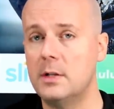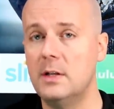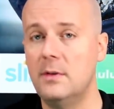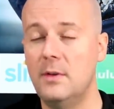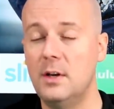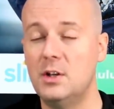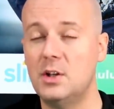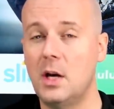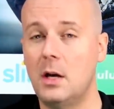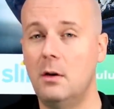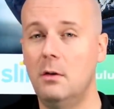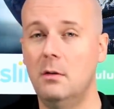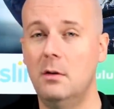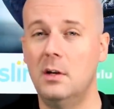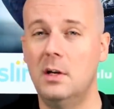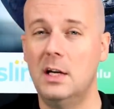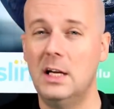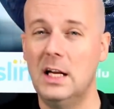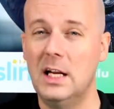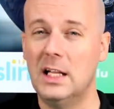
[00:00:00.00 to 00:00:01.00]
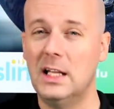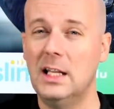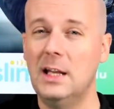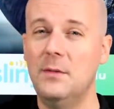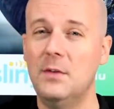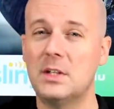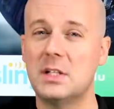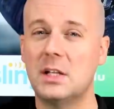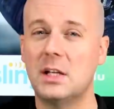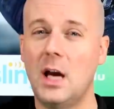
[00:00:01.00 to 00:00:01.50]
TV channel,
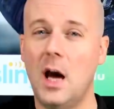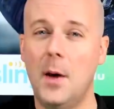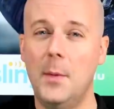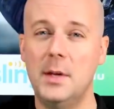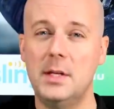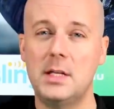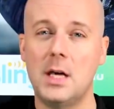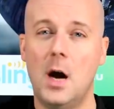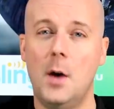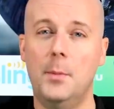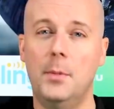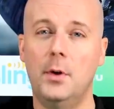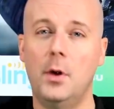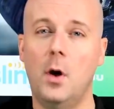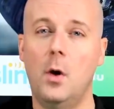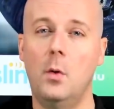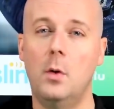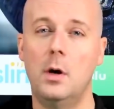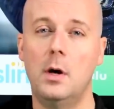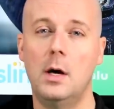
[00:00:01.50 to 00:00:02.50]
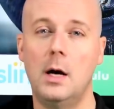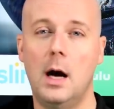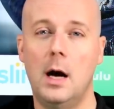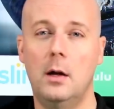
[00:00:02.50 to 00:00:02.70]
leave us a comment down below.